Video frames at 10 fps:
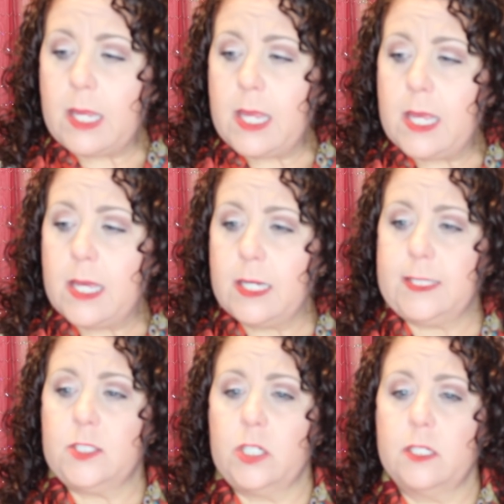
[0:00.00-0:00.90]
And I
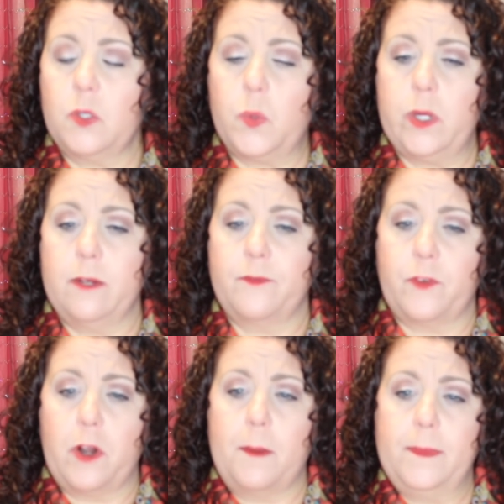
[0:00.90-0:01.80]
started going
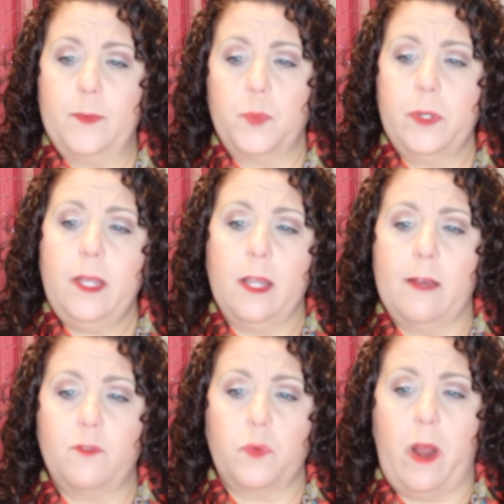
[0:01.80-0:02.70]
from the
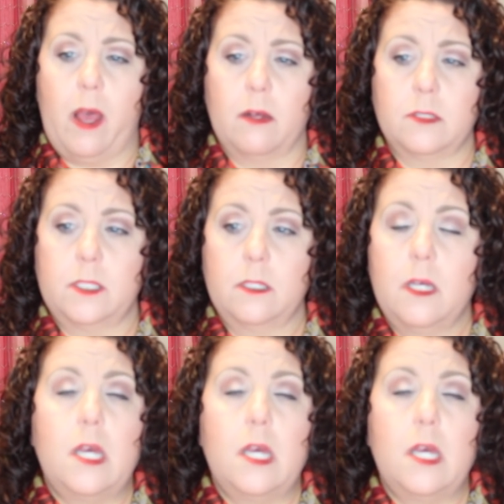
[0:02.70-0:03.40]
pre-loved route